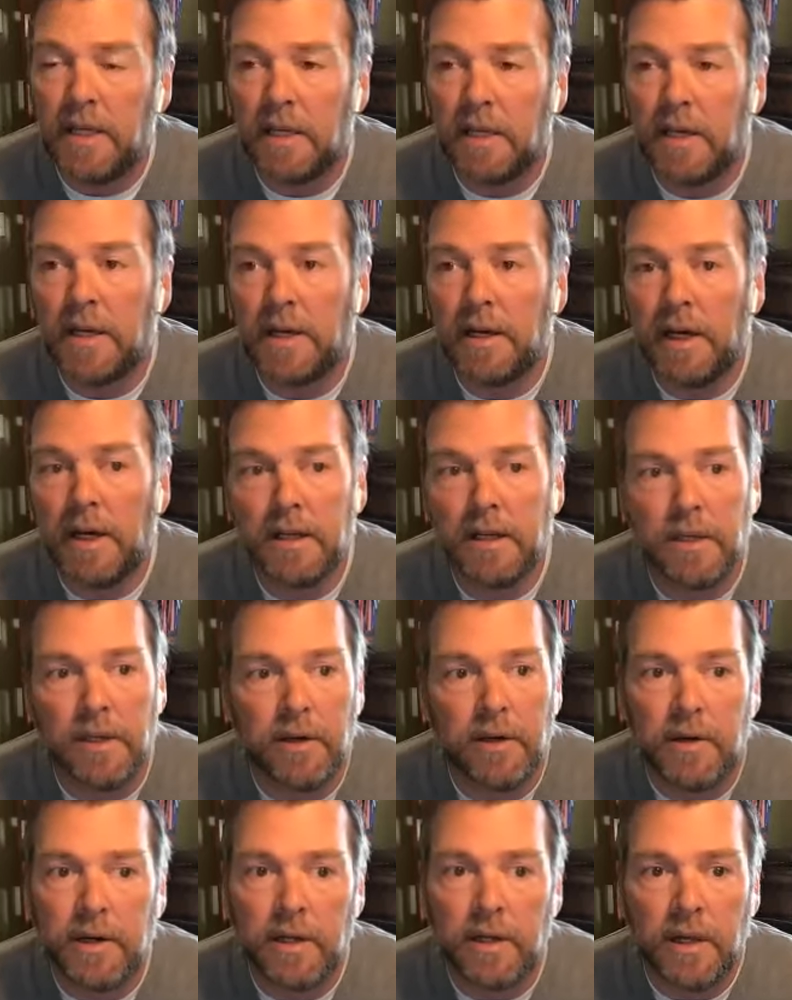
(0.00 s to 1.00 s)
and uh, you
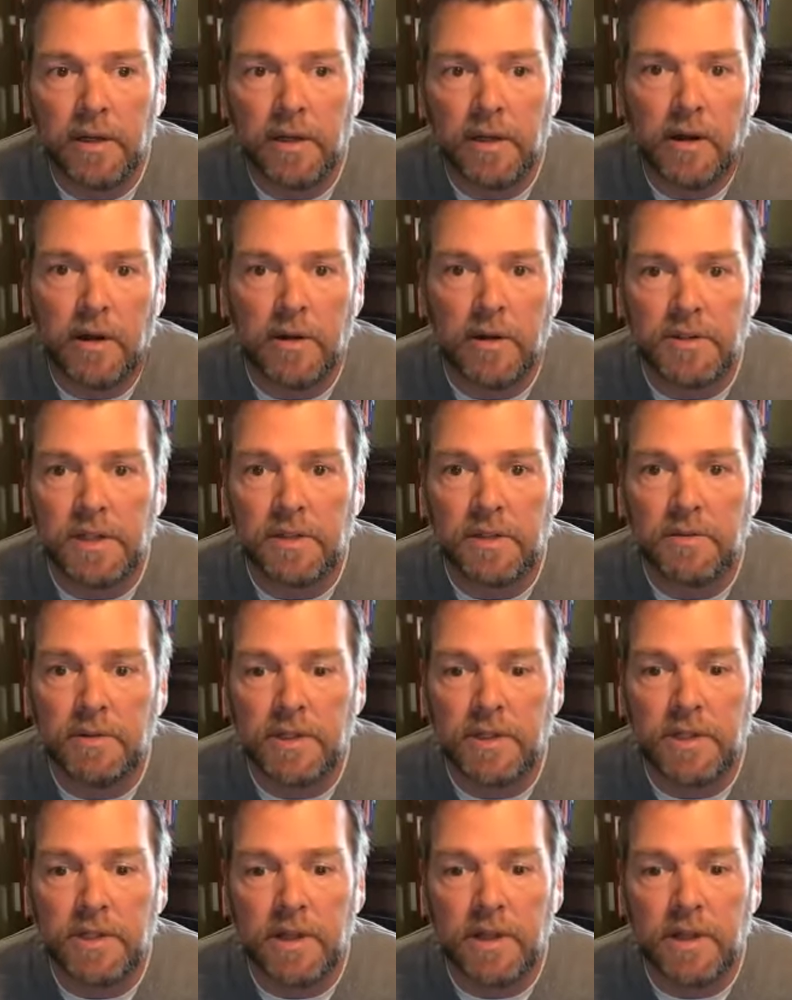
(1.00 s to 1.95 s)
know it, it, garners interest.